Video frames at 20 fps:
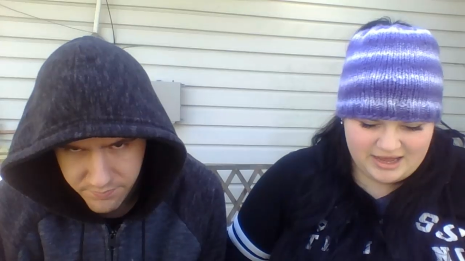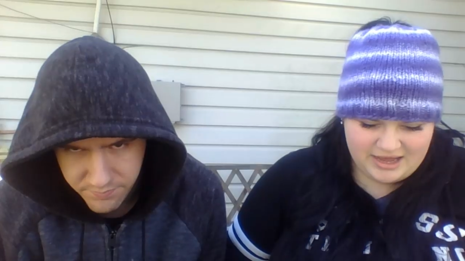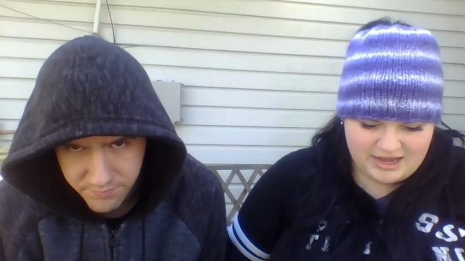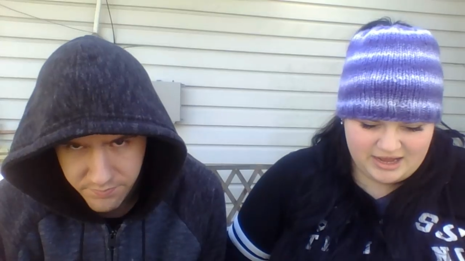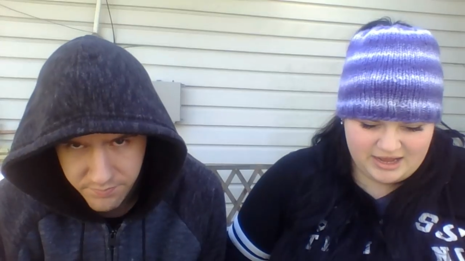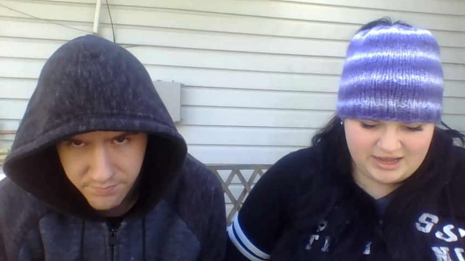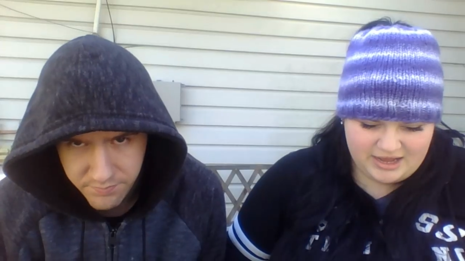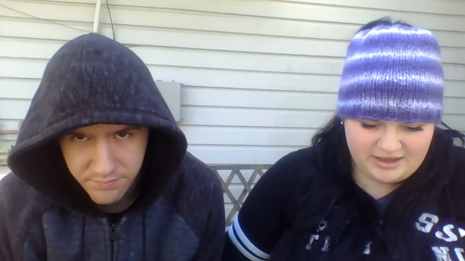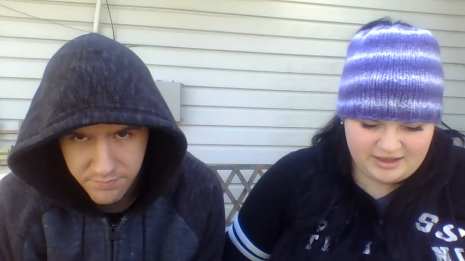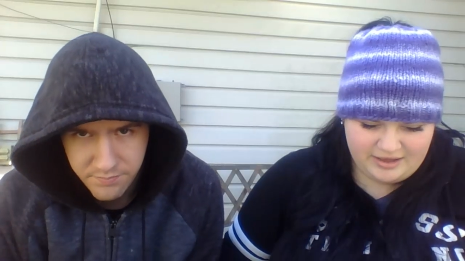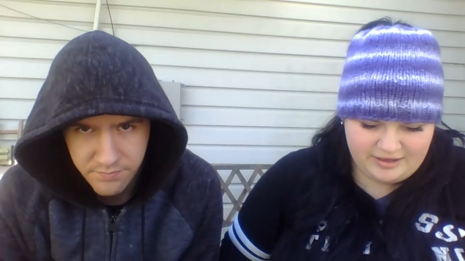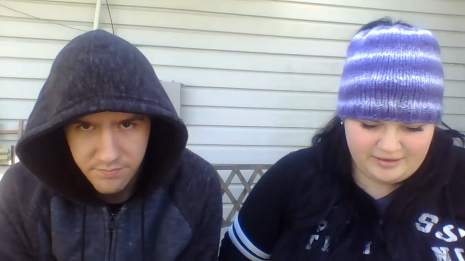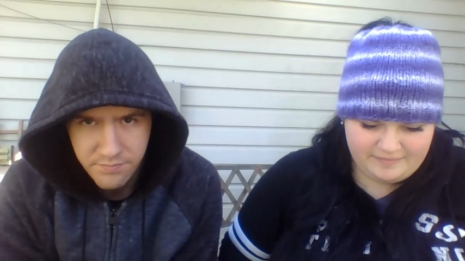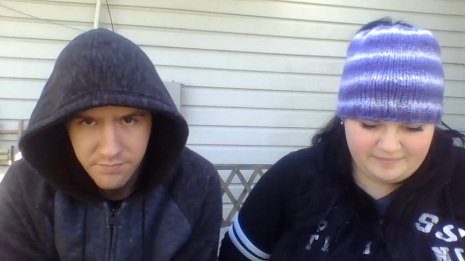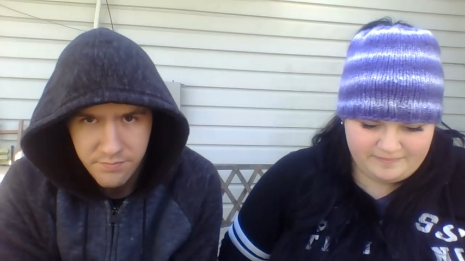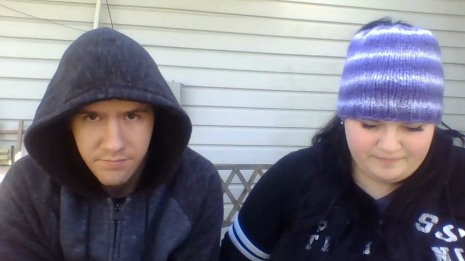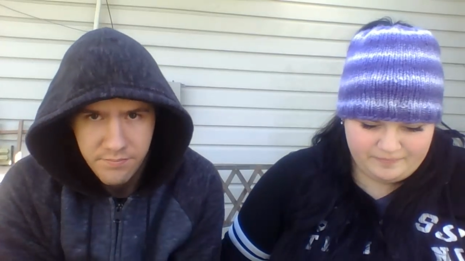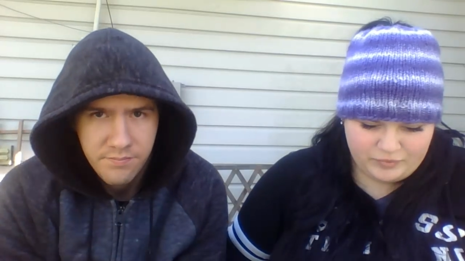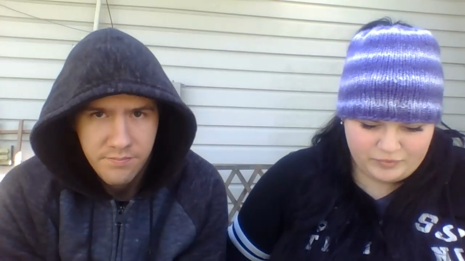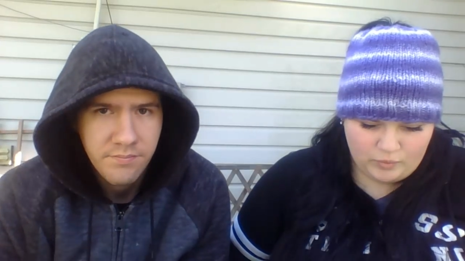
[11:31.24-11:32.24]

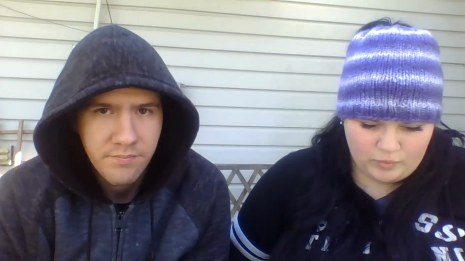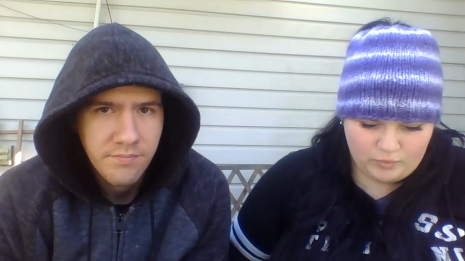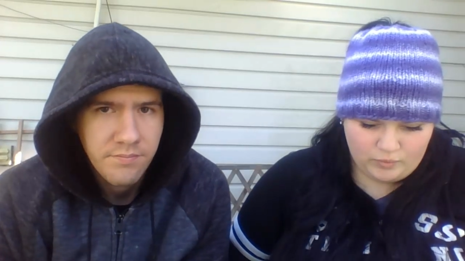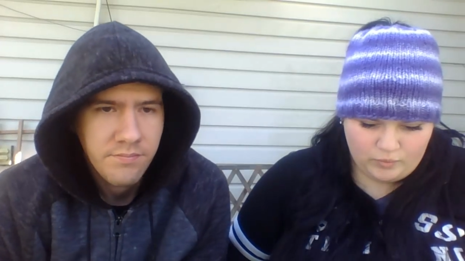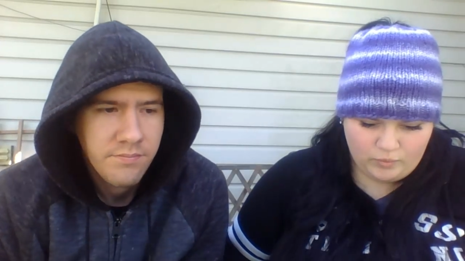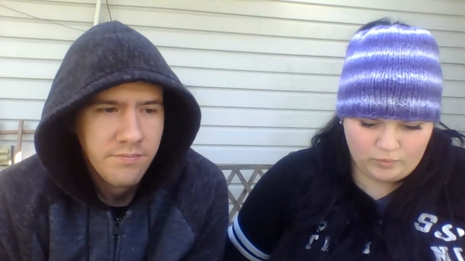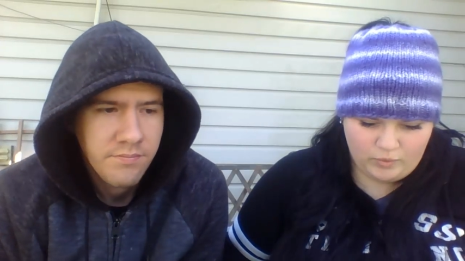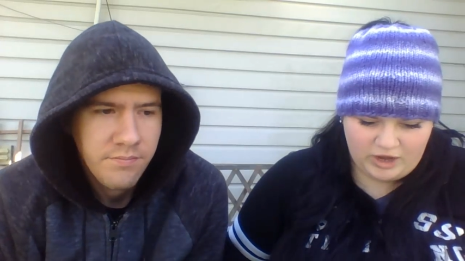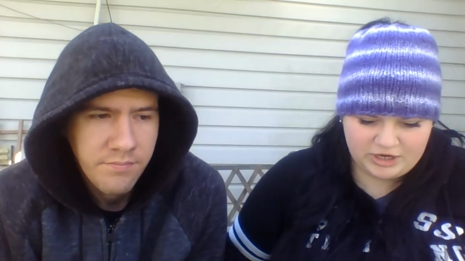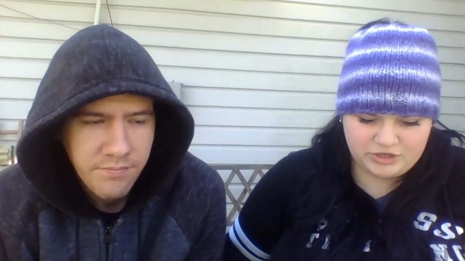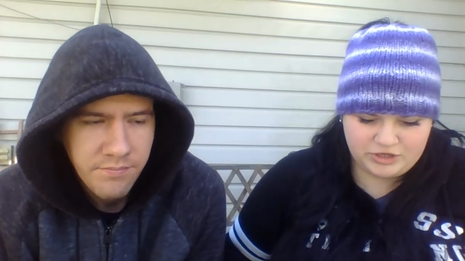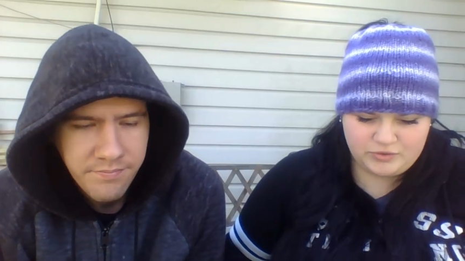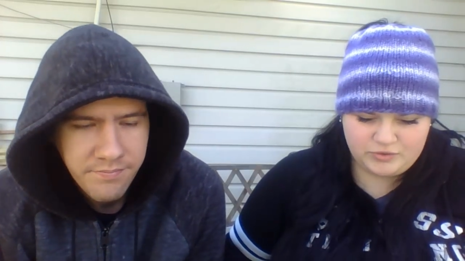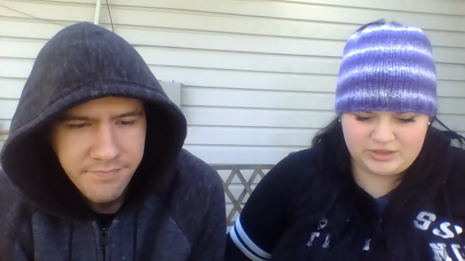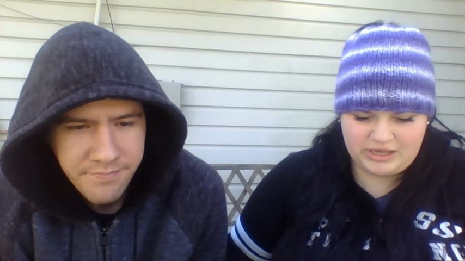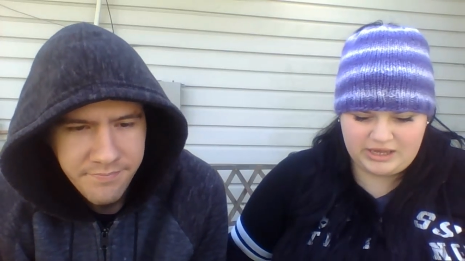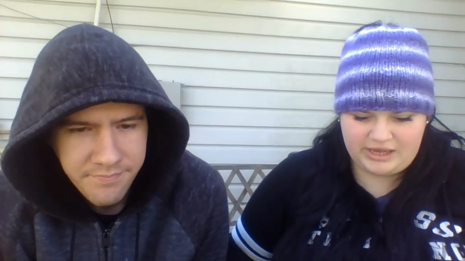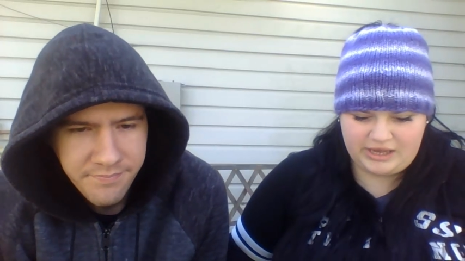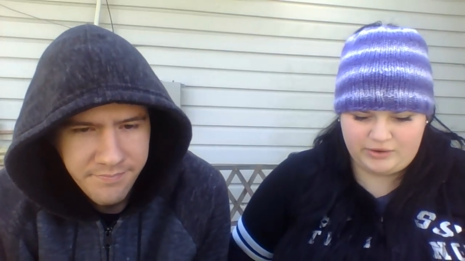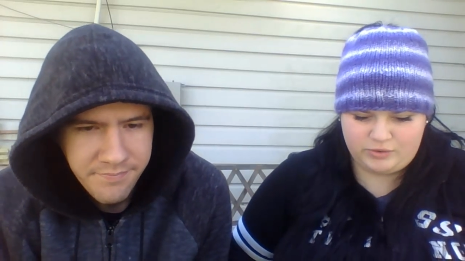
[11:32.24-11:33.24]
Speaker 1: Um, why do you
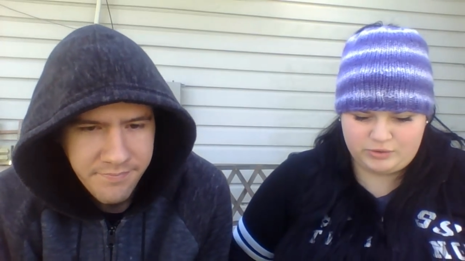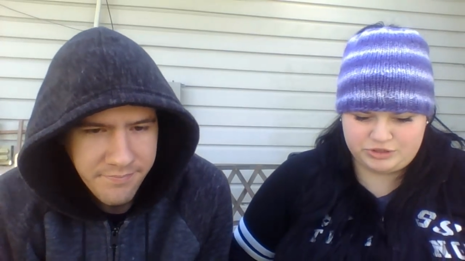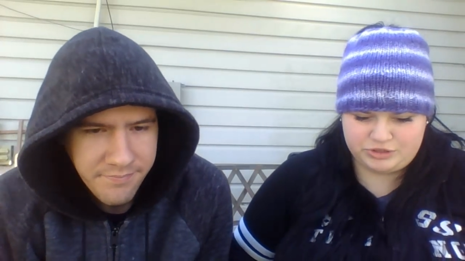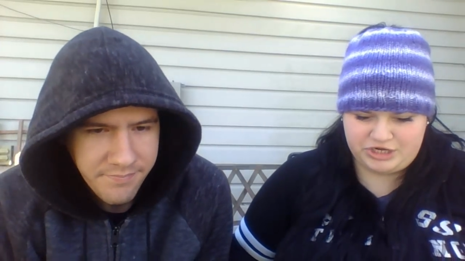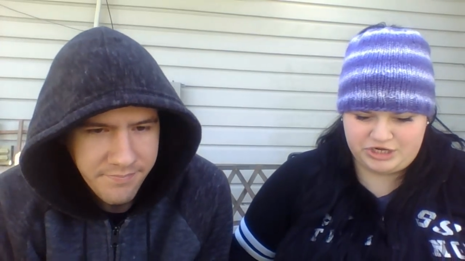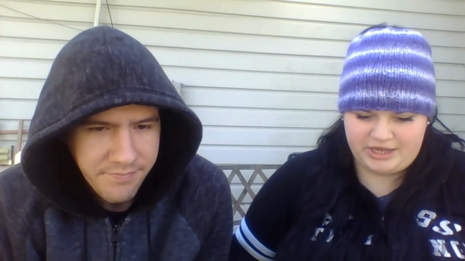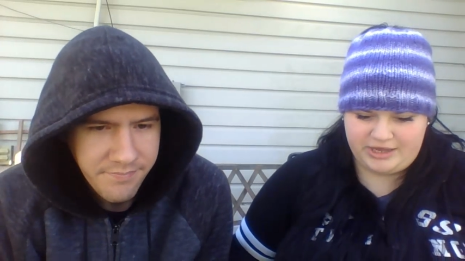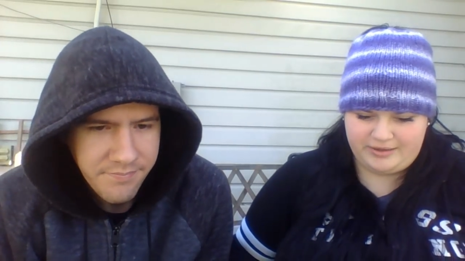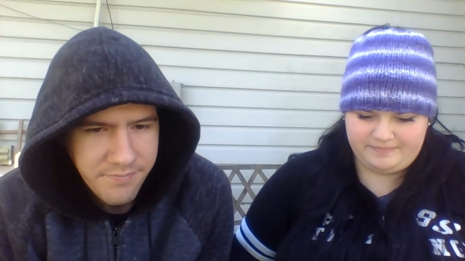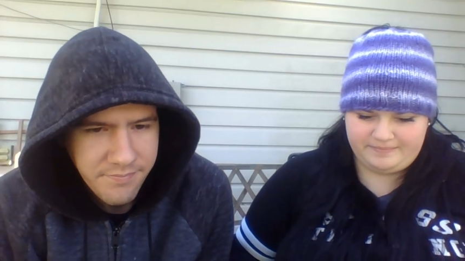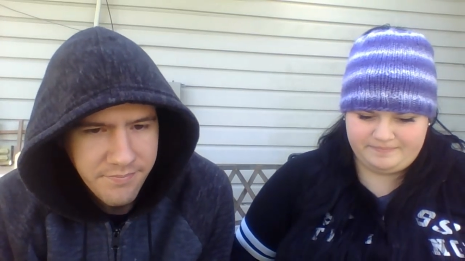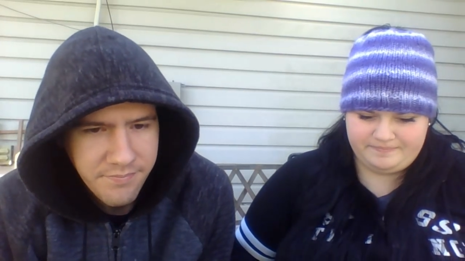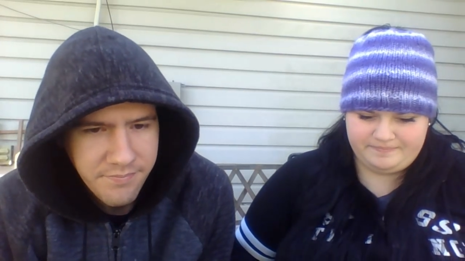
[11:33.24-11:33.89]
think I crochet?